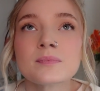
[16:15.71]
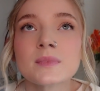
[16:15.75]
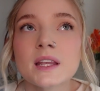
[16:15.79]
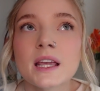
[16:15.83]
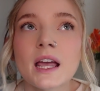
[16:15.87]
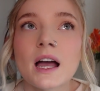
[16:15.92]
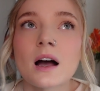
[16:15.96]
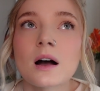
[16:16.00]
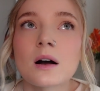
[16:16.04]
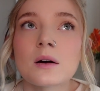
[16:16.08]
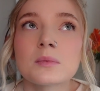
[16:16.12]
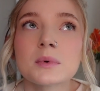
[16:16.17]

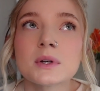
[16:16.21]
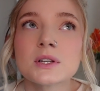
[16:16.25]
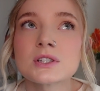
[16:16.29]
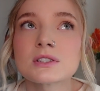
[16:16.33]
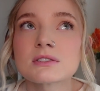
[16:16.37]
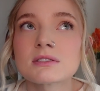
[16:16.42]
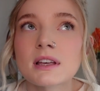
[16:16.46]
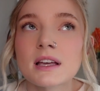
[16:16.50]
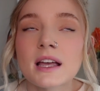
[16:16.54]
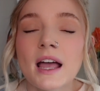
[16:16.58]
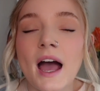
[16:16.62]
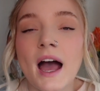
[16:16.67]
yeah, we
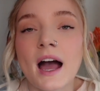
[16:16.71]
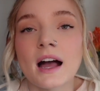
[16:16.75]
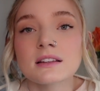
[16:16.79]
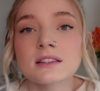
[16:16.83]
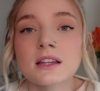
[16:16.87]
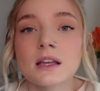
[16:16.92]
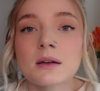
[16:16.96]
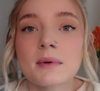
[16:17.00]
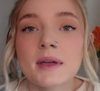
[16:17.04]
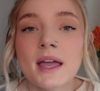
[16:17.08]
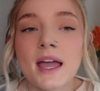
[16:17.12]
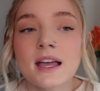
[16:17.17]
just like act
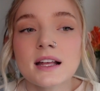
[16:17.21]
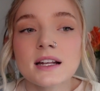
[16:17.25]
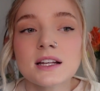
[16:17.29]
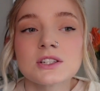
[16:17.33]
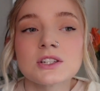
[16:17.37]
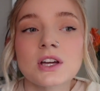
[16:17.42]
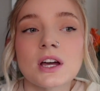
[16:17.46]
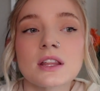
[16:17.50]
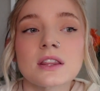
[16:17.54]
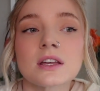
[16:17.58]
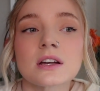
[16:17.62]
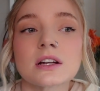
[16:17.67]
like we hate
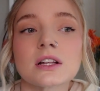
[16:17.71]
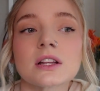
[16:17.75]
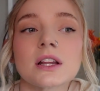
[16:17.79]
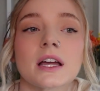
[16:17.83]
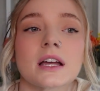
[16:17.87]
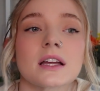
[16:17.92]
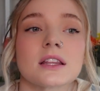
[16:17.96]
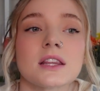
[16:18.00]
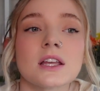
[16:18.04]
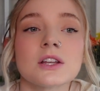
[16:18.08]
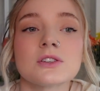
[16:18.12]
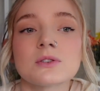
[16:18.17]
each other.
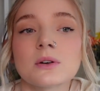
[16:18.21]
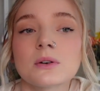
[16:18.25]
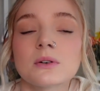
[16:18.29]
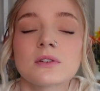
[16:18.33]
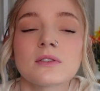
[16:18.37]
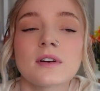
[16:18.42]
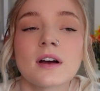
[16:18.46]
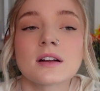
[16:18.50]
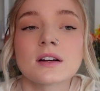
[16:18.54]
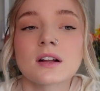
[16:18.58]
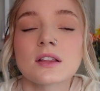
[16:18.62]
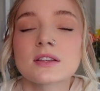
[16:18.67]
Like, they joke
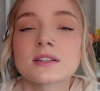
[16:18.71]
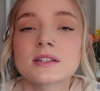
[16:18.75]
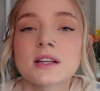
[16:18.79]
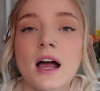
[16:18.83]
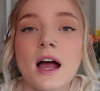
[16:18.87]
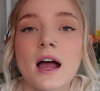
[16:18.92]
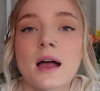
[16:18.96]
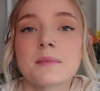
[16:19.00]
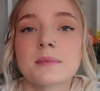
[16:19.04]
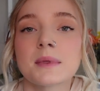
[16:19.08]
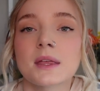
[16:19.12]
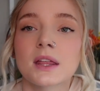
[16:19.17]
around all the
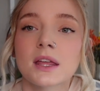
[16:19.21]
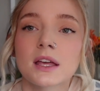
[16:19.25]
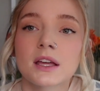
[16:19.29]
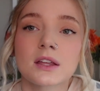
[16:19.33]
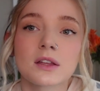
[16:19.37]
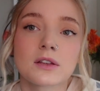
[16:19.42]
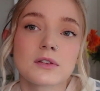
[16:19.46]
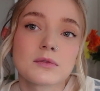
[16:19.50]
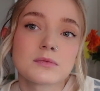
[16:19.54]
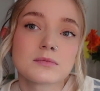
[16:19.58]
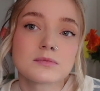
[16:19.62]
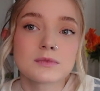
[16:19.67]
time. They
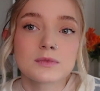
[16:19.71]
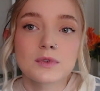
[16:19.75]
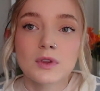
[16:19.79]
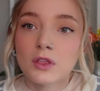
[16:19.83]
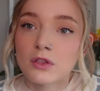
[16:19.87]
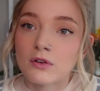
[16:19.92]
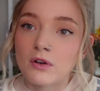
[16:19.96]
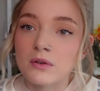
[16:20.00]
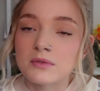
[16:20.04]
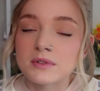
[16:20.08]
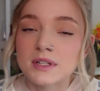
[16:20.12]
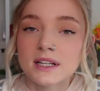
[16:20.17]
like
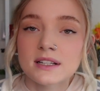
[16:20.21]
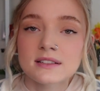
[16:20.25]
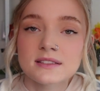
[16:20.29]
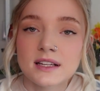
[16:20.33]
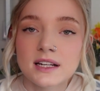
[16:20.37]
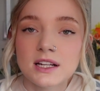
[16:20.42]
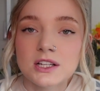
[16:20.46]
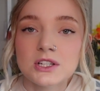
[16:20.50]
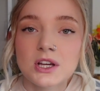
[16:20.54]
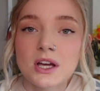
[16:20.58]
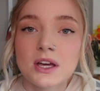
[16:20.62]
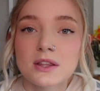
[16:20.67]
throw digs
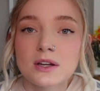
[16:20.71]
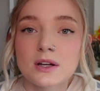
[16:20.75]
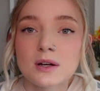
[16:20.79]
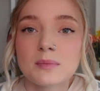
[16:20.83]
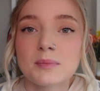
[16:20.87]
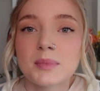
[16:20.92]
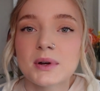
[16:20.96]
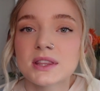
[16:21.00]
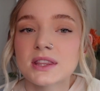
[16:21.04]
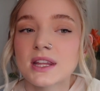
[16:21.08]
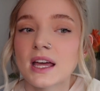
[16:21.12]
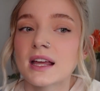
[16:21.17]
at each other,
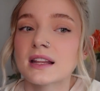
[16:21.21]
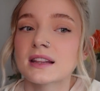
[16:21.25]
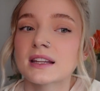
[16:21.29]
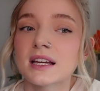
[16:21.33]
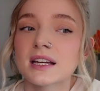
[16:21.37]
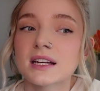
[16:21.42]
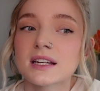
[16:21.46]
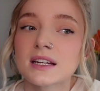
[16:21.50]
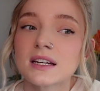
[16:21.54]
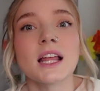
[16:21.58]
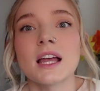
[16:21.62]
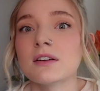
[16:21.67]
but then
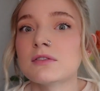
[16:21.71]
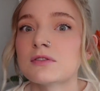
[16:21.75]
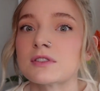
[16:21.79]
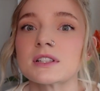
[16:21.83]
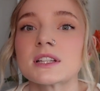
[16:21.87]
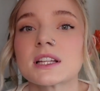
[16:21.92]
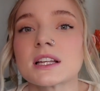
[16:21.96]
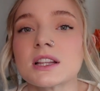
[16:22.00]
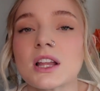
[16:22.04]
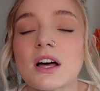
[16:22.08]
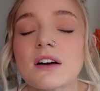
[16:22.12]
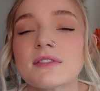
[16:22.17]
like they
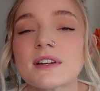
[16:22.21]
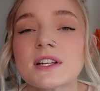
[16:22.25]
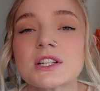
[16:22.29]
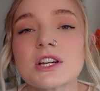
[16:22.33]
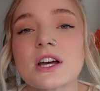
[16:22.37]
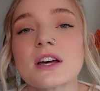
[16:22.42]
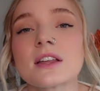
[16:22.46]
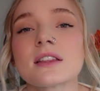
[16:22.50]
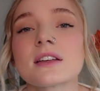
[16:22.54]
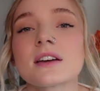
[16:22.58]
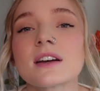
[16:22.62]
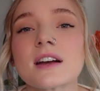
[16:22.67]
really love each
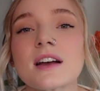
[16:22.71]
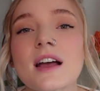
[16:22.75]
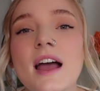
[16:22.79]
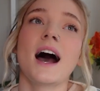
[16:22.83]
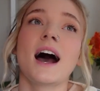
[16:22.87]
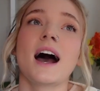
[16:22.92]
other.